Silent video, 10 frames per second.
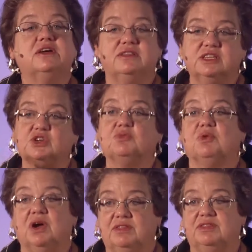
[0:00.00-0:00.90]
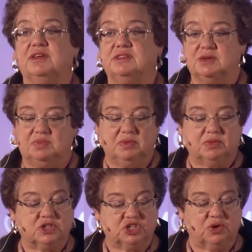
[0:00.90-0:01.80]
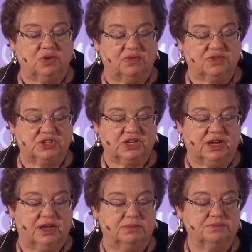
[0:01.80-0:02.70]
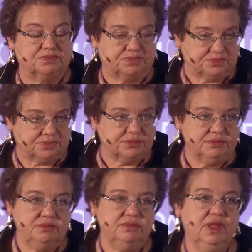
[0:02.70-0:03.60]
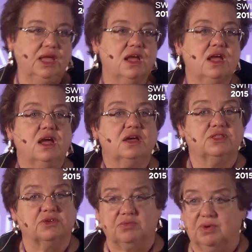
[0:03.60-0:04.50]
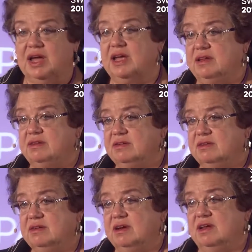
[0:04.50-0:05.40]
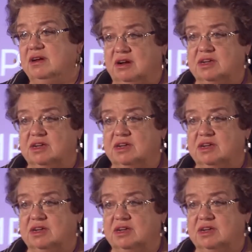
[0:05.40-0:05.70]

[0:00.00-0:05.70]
These are broad things that people show over time. The right in our